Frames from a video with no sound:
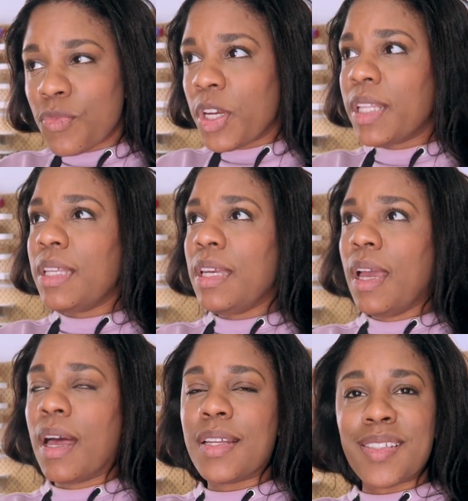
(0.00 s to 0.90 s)

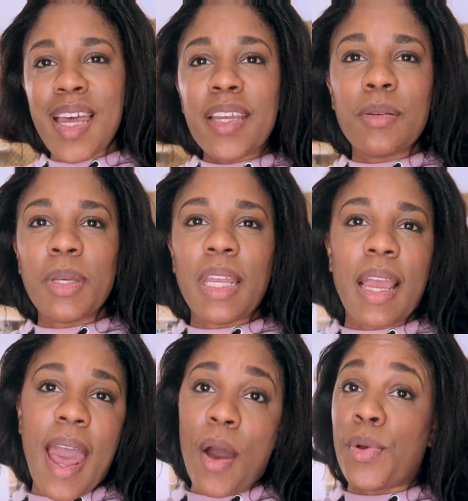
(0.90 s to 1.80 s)
really
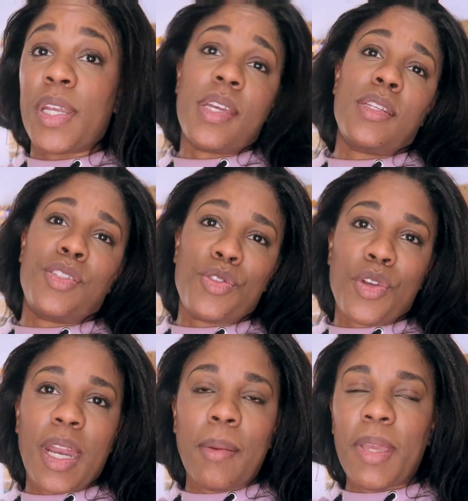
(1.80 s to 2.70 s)
documenting how it is, you
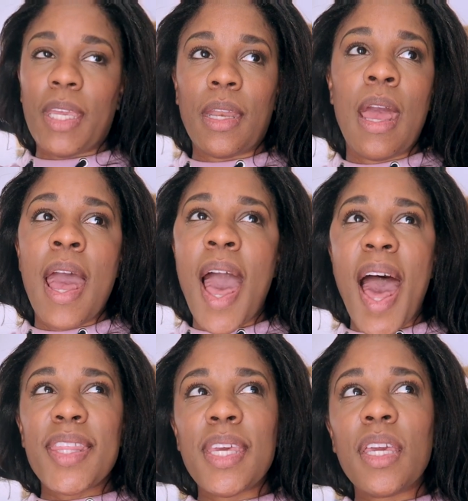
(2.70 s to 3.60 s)
know what I mean?
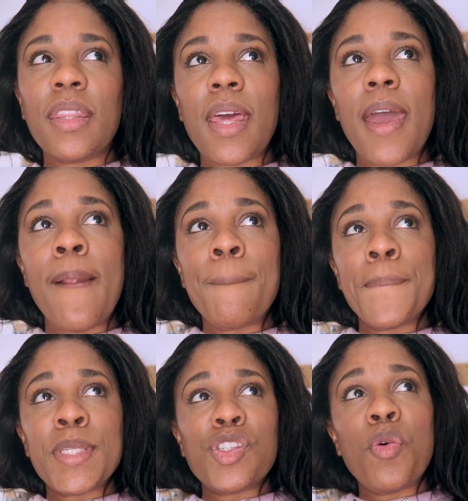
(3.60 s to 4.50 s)
I think that
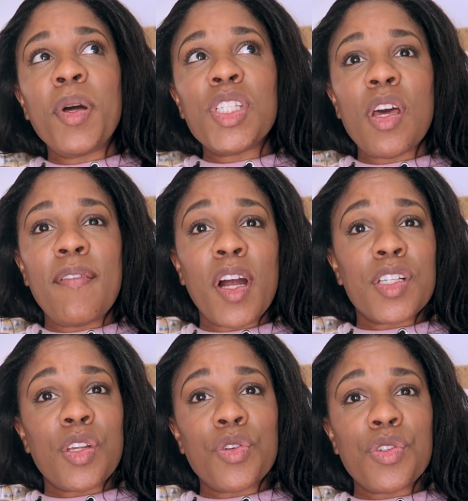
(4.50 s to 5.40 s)
so much of
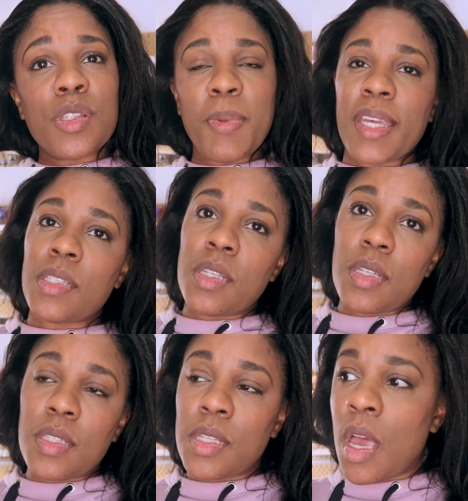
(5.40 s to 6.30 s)
our social
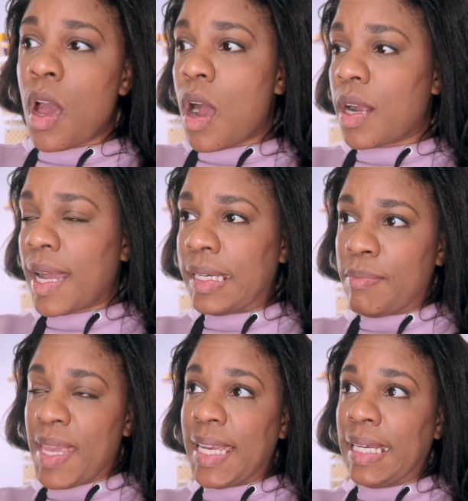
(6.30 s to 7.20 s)
spaces are kind
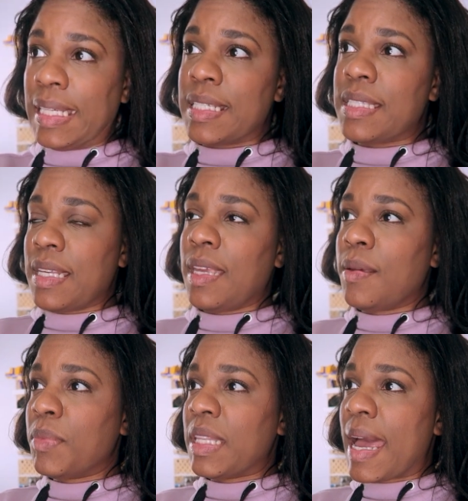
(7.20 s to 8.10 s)
of making it
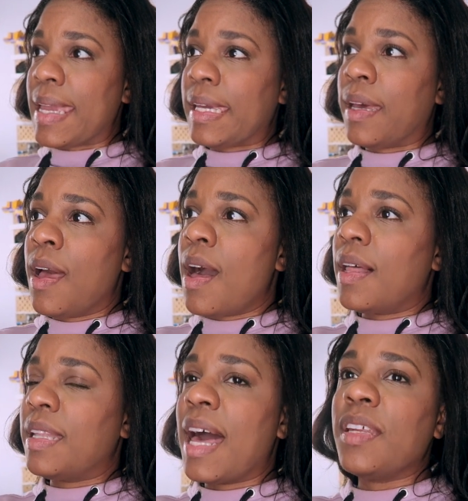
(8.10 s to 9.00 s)
seem like
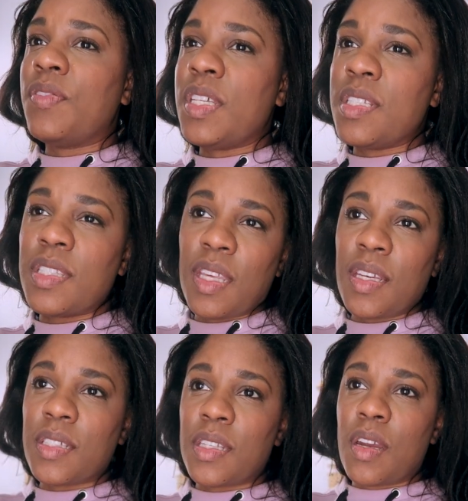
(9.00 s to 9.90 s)
a lot of these
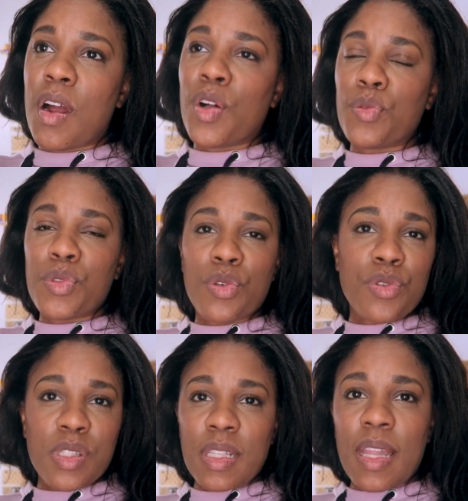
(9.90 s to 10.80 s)
things in our
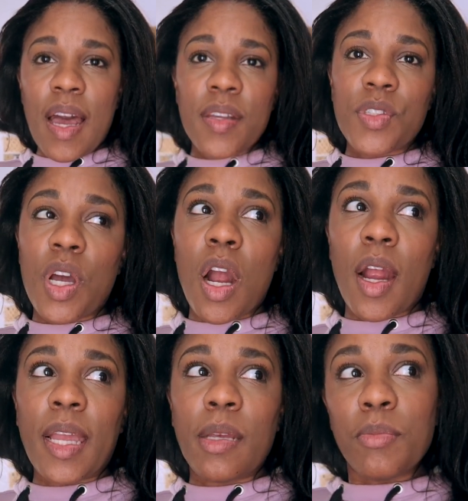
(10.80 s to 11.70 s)
homeschools and lives
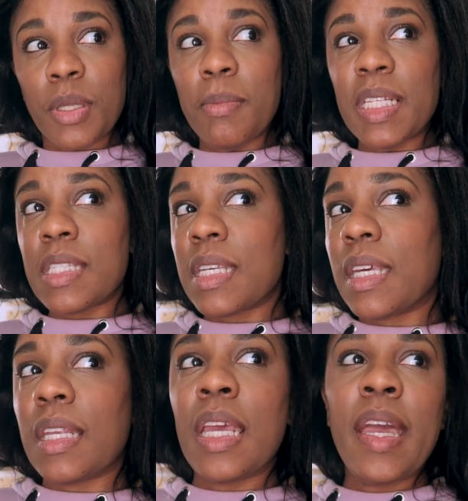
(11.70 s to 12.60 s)
are
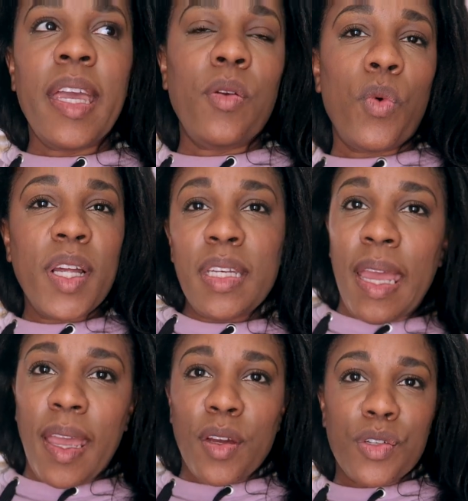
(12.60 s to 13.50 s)
implemented in one
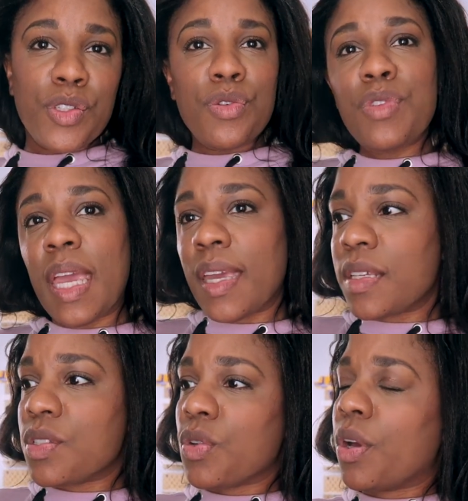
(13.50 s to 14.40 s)
day or 2
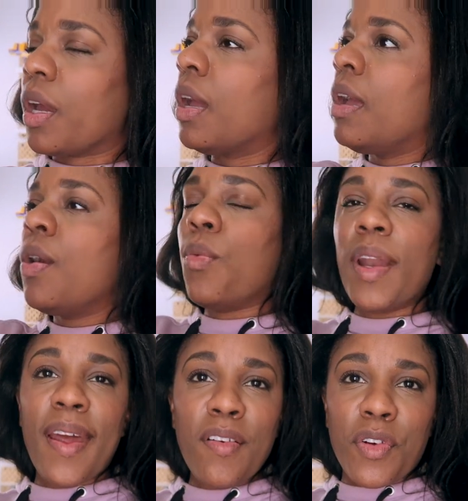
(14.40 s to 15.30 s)
days or
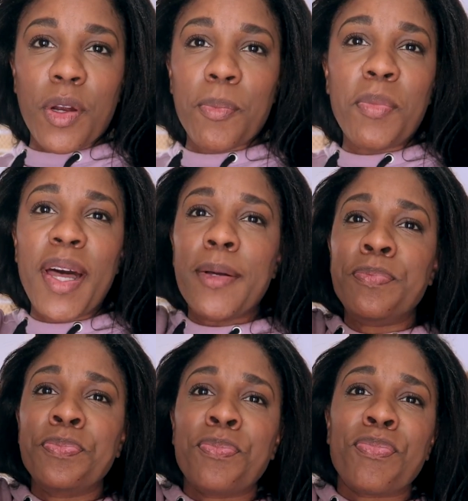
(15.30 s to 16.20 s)
whatever.
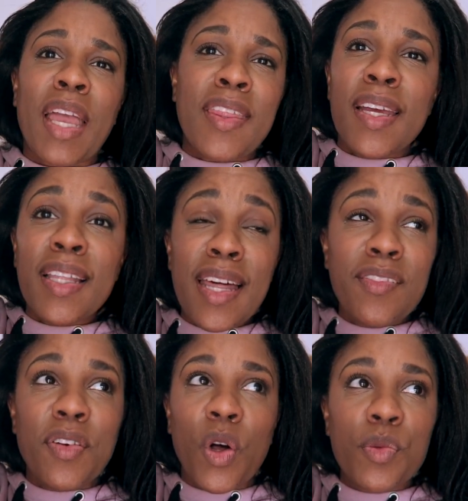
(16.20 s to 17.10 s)
But I think a lot
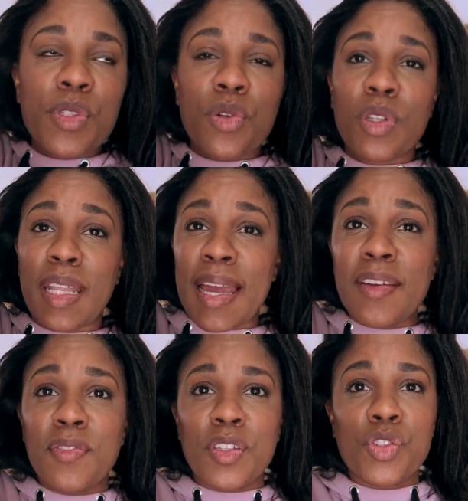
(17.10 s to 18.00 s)
of homeschool
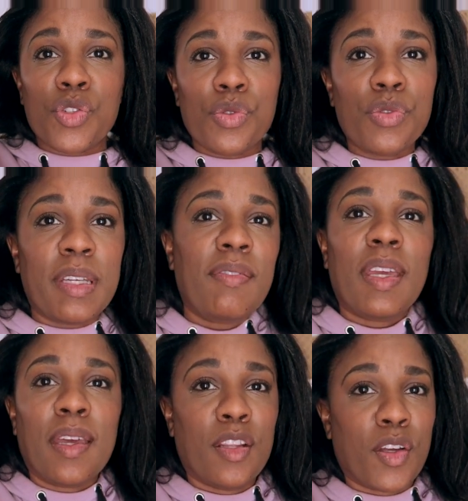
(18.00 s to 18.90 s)
life and true
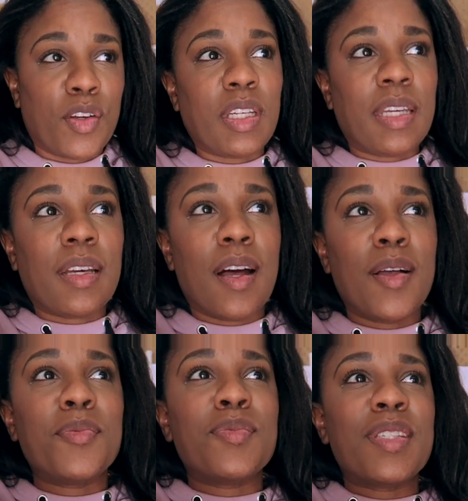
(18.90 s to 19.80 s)
living and learning
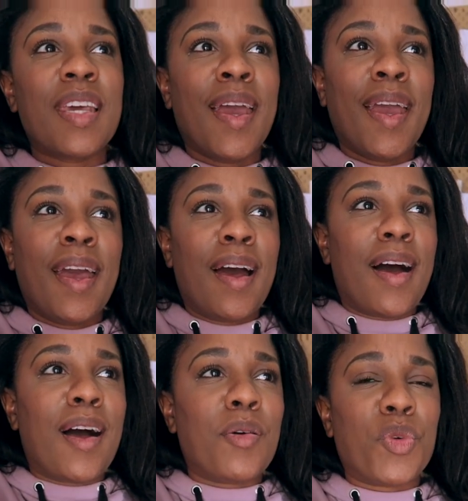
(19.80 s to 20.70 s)
comes
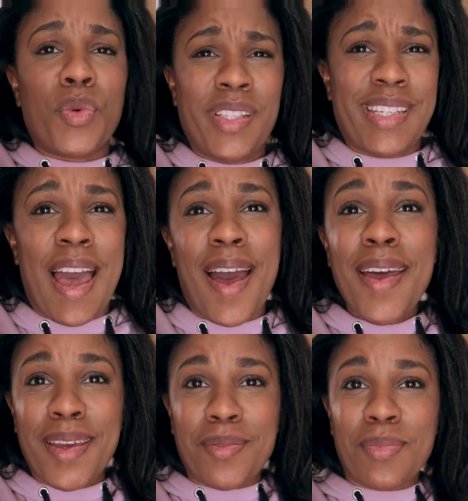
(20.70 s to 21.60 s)
with
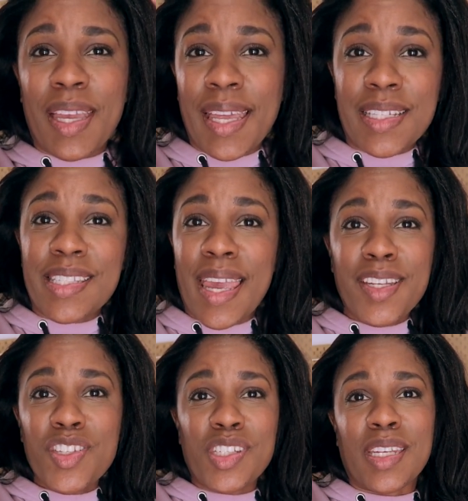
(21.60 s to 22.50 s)
time and
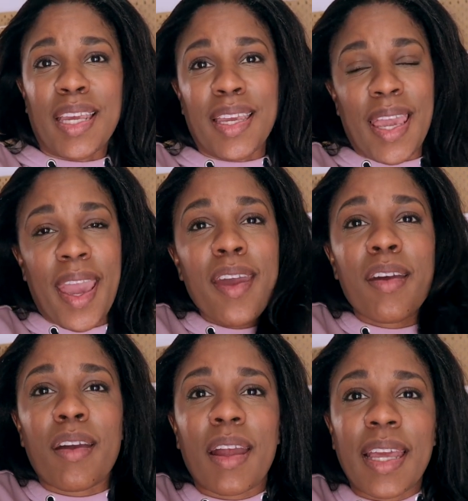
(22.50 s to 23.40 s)
attention and
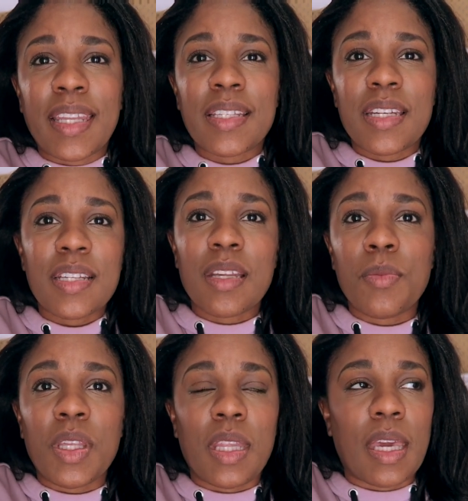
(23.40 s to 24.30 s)
care, and that's not
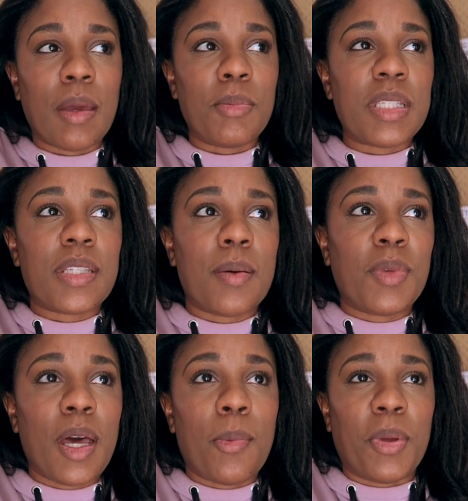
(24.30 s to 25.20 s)
something that can be
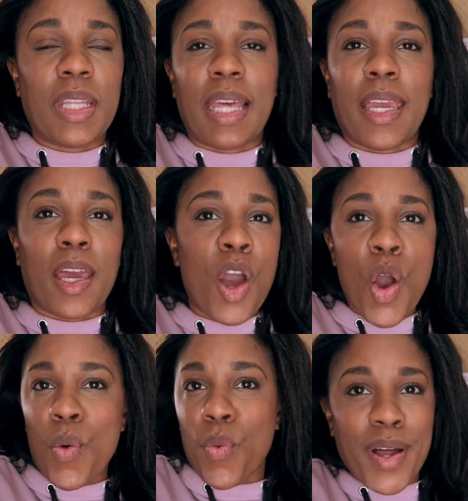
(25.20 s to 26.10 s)
summed up in like
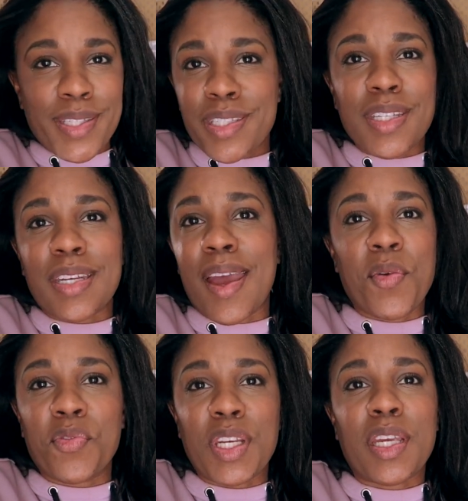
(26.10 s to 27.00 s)
one sit
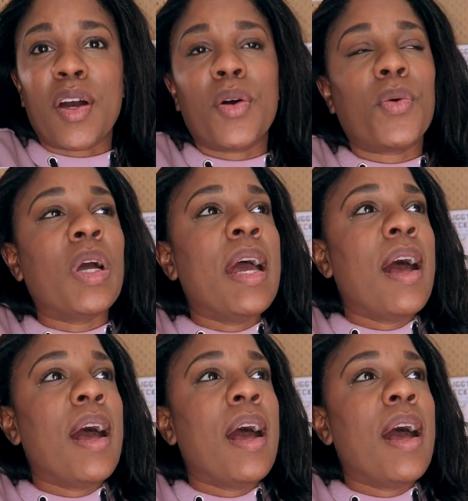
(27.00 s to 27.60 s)
down video